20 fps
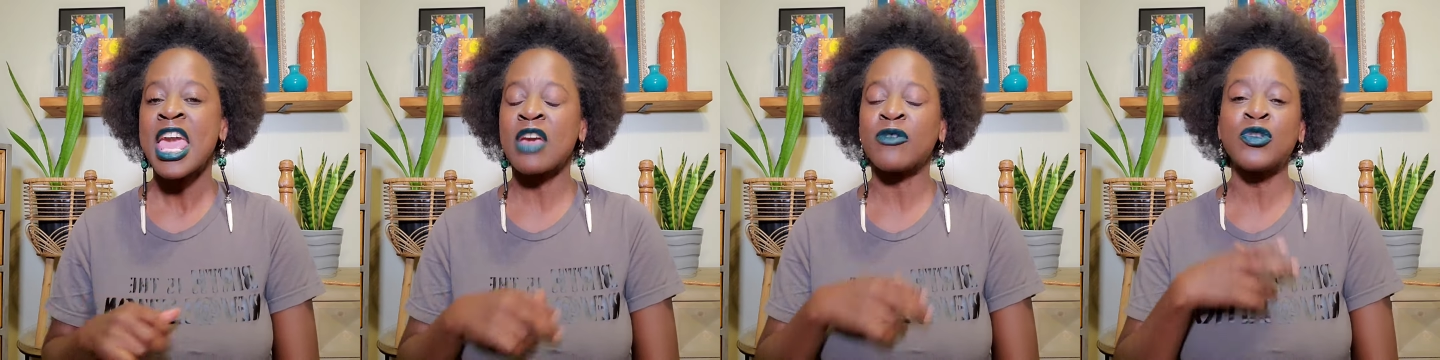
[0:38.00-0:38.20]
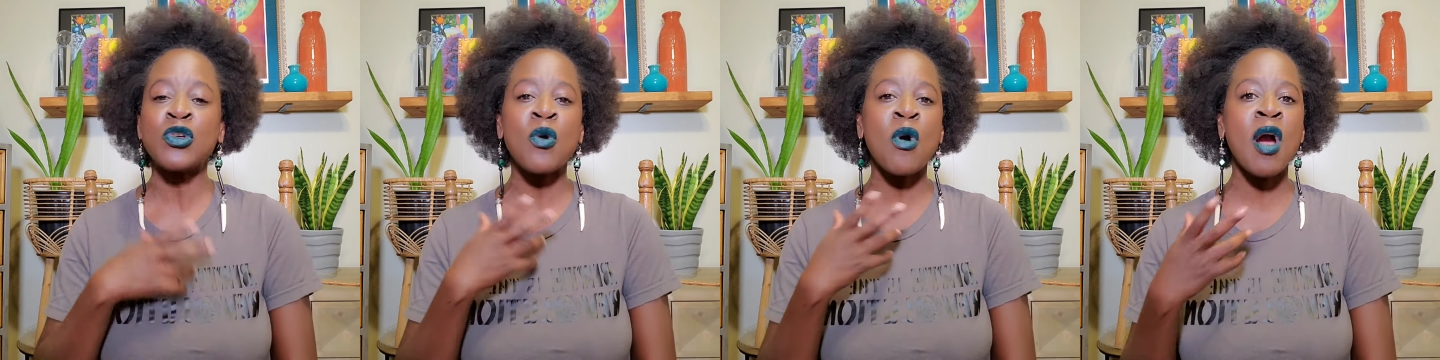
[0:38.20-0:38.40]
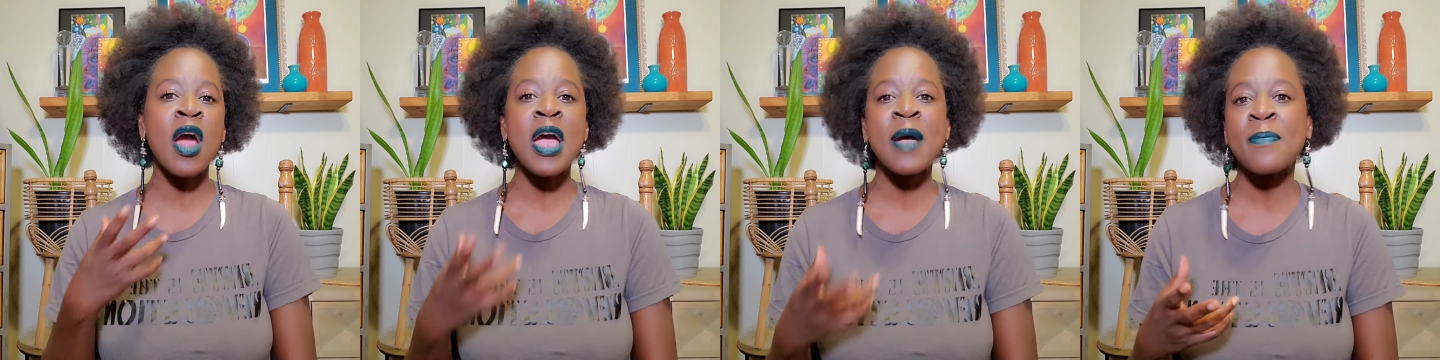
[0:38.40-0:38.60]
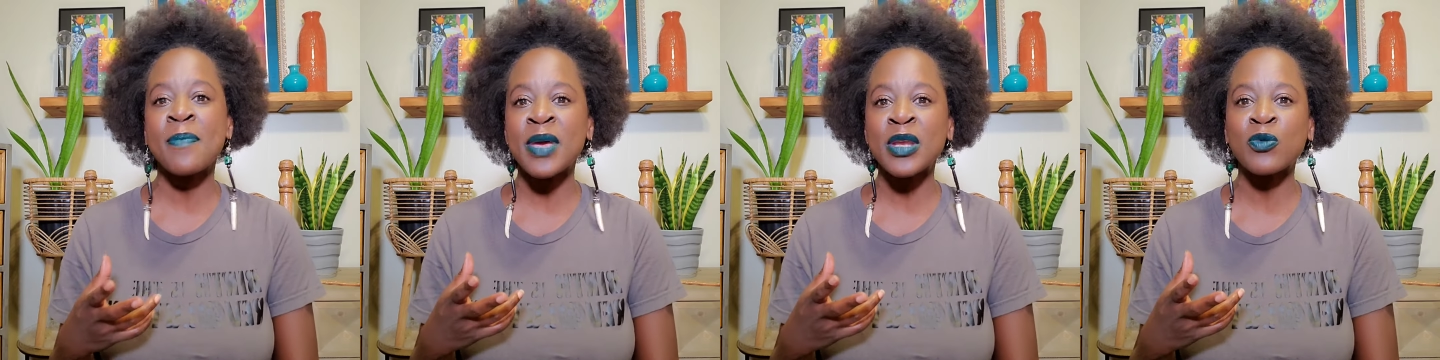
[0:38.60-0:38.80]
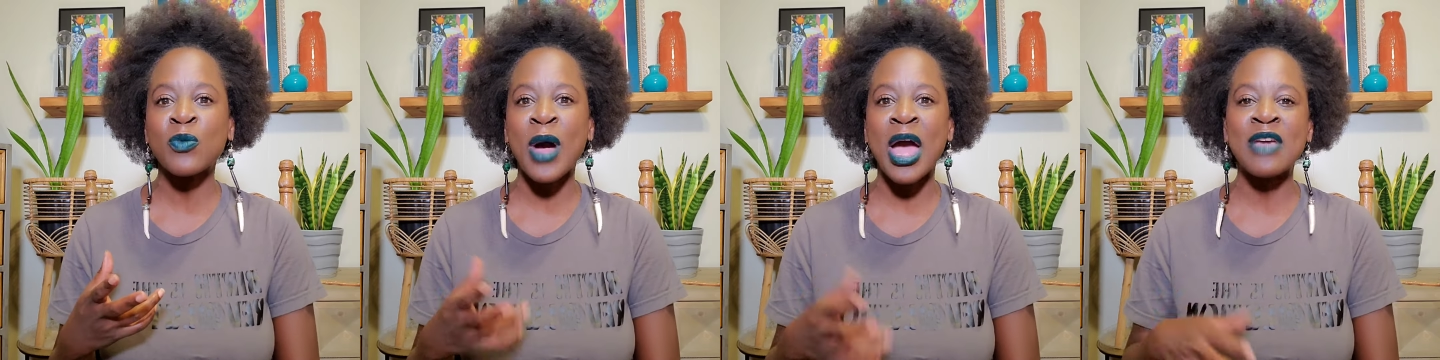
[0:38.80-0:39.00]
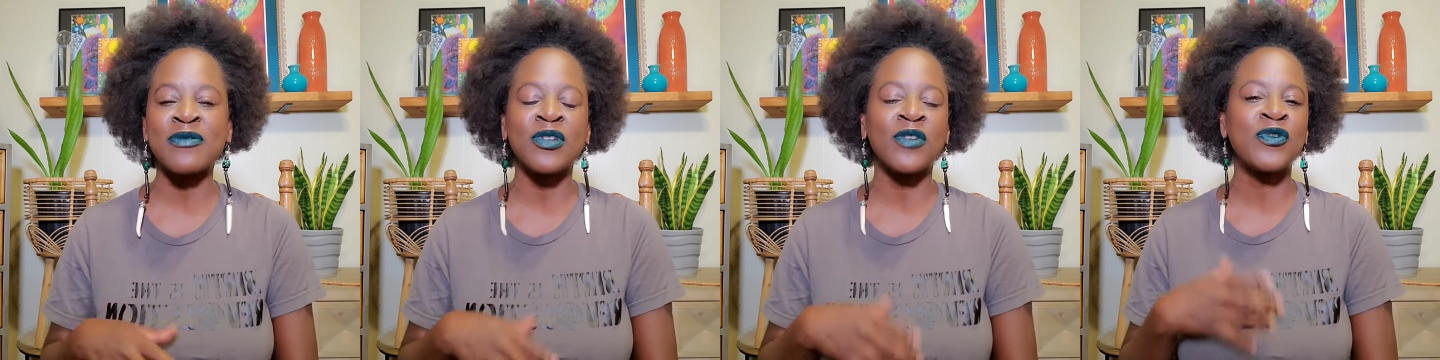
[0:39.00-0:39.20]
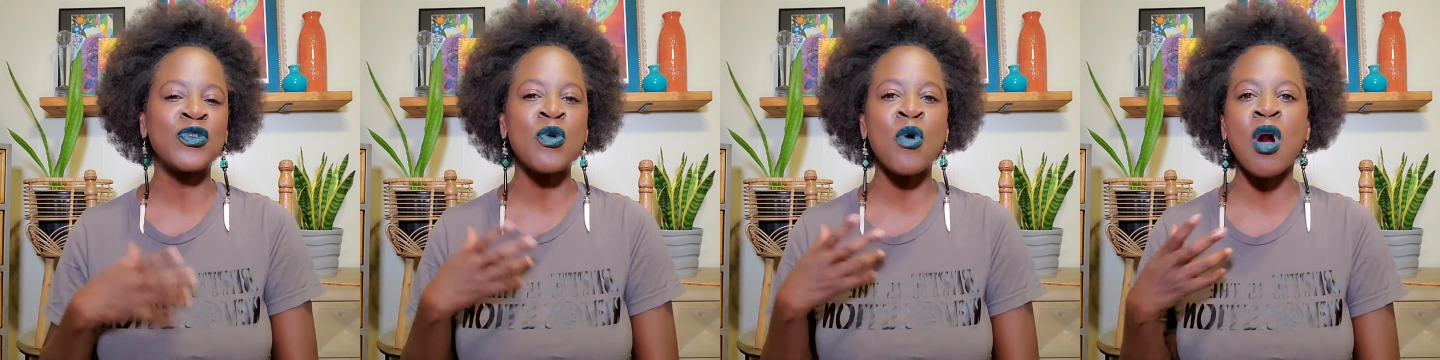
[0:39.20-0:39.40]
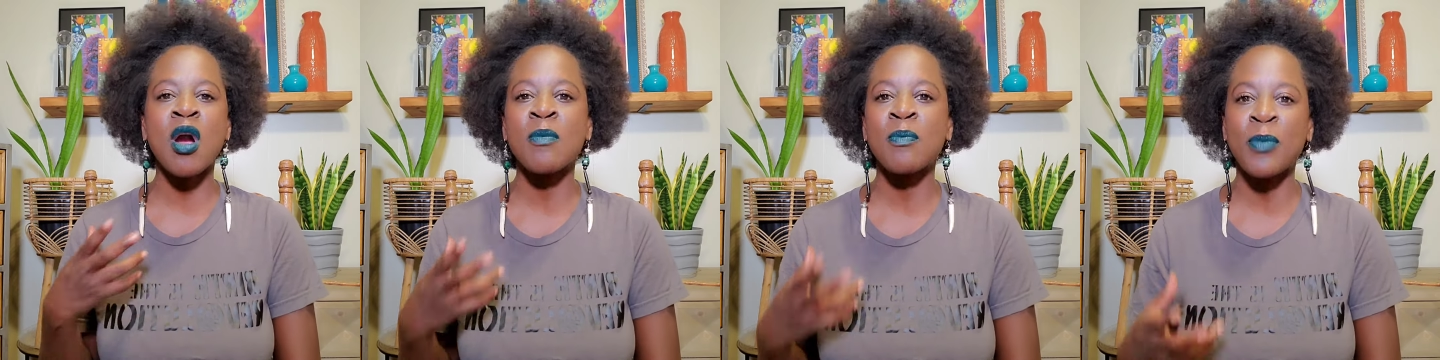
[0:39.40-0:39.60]
if you are a midwife, if
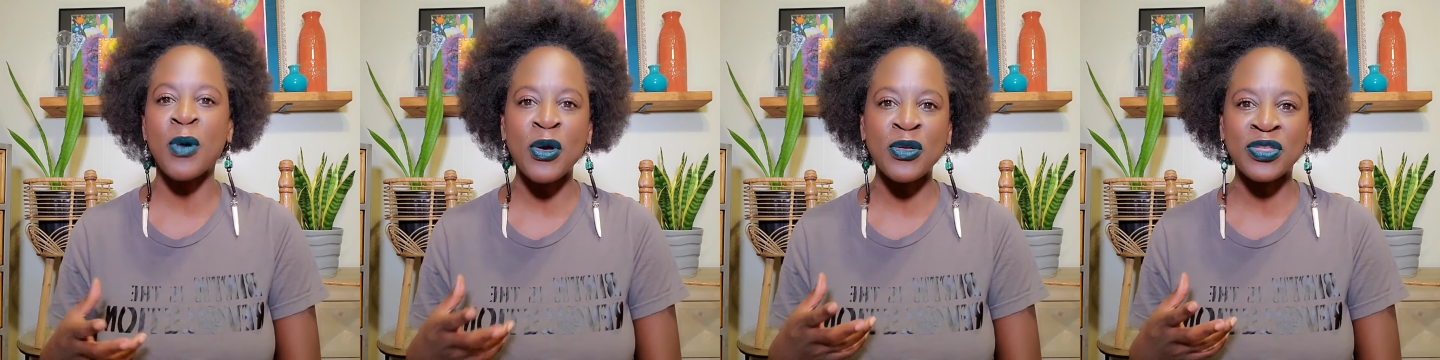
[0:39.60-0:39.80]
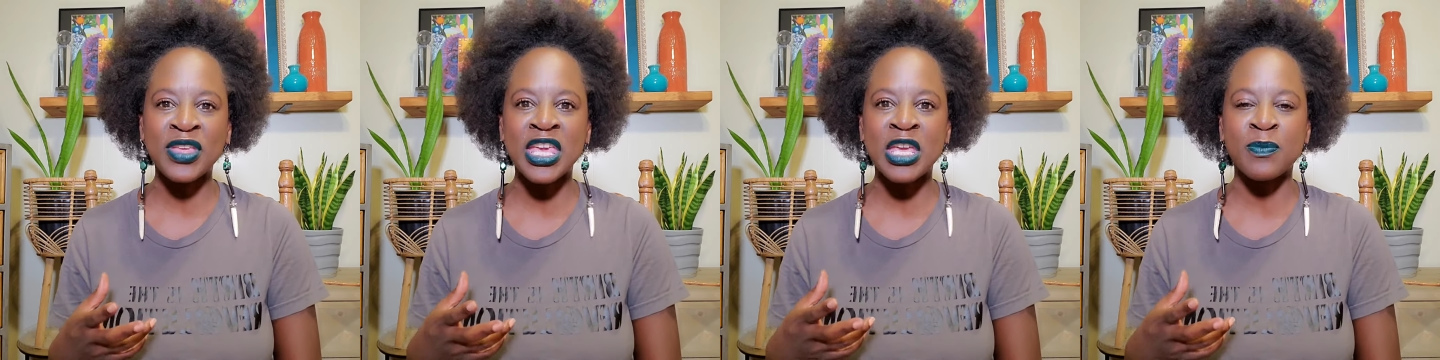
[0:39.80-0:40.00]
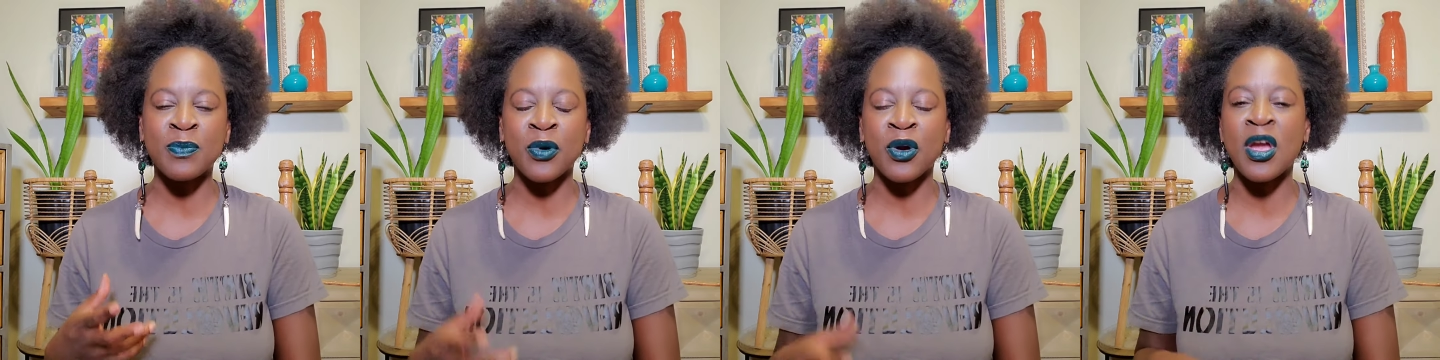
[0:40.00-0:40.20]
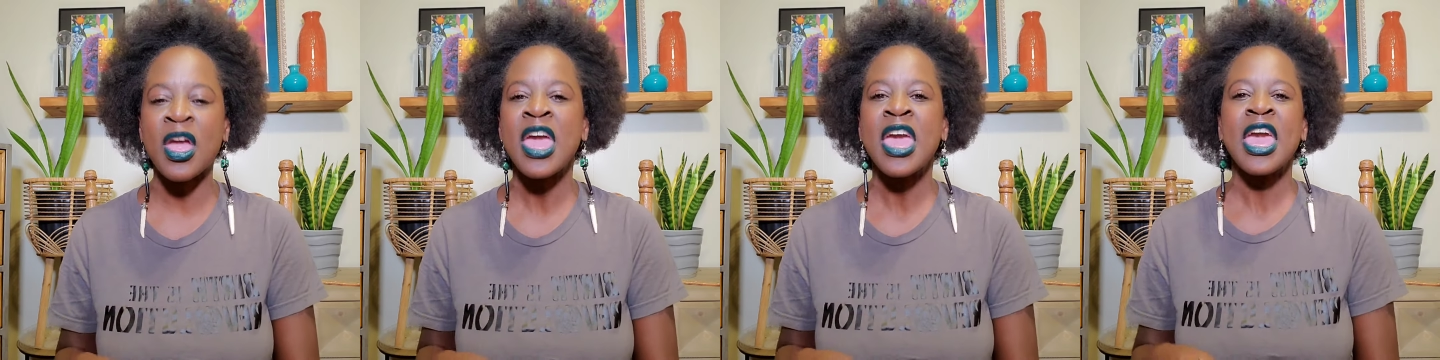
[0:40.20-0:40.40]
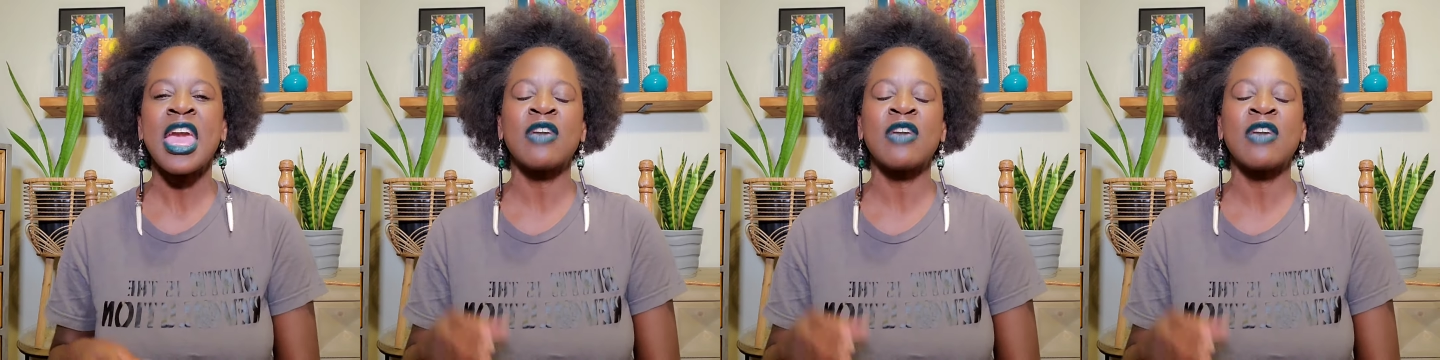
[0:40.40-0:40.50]
you are a birth keeper,